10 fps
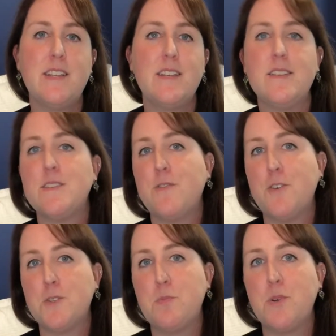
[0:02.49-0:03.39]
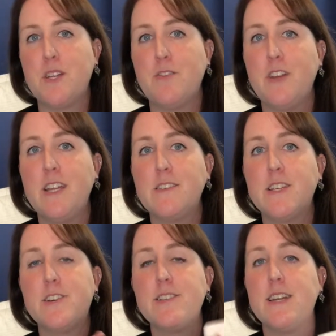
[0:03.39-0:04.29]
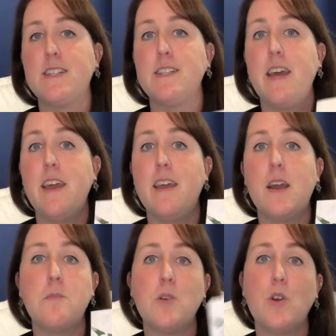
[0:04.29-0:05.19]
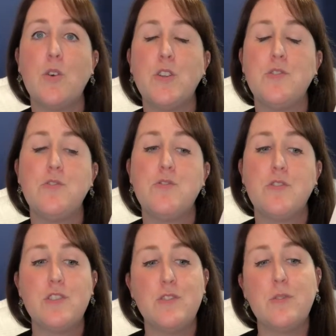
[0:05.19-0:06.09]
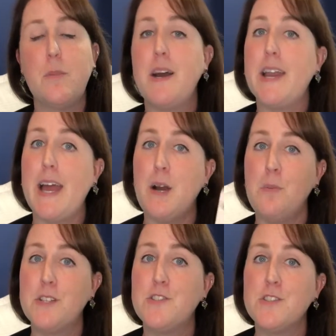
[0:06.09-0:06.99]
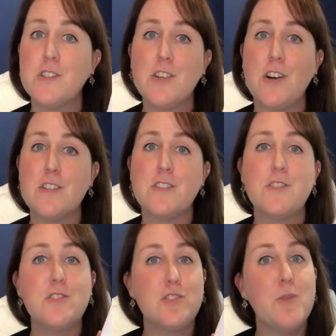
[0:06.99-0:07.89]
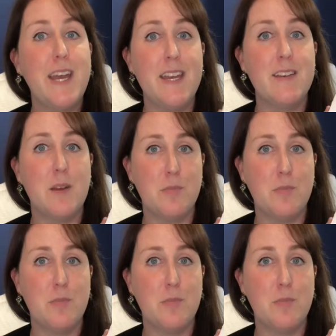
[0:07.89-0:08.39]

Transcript: It is the first book in the Phoenix series, and today I'm going to talk to you about how much does it cost to edit a